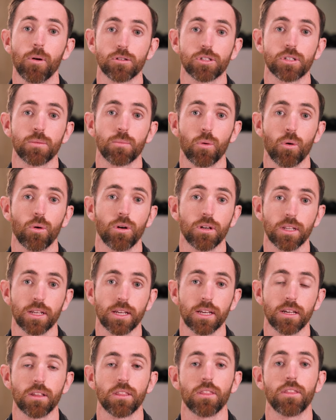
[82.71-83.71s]
most
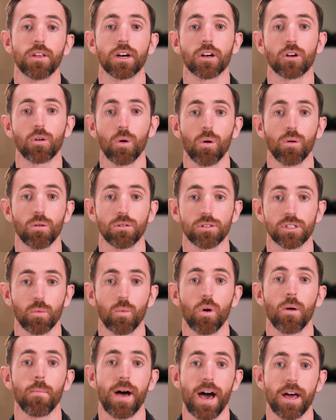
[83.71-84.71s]
importantly, their goals and
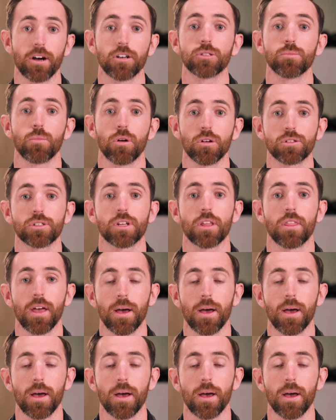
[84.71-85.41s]
what matters most to